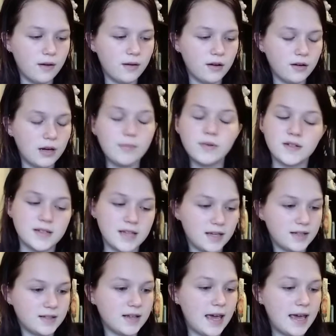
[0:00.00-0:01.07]
Number
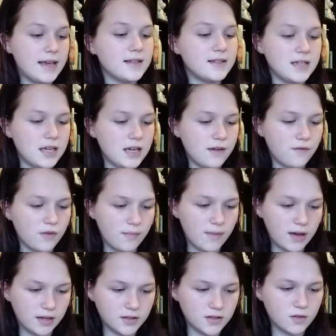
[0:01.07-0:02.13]
6, AZ from
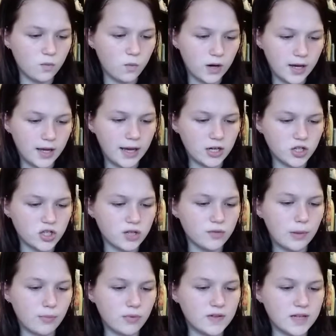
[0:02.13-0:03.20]
X and Y actually
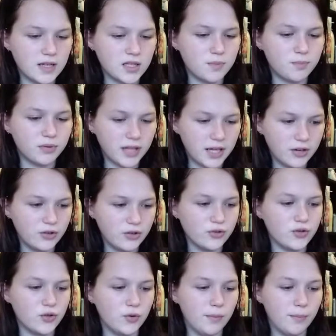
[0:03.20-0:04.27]
represents
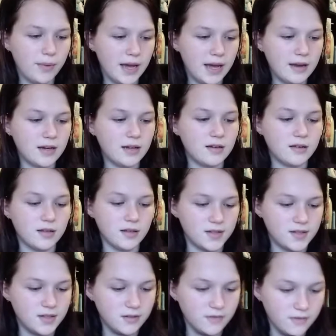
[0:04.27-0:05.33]
players who abandoned the
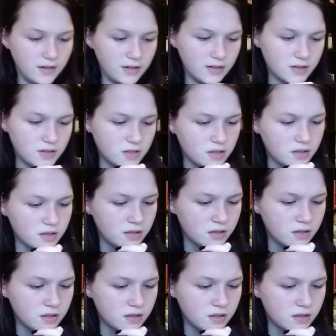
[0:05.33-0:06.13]
series.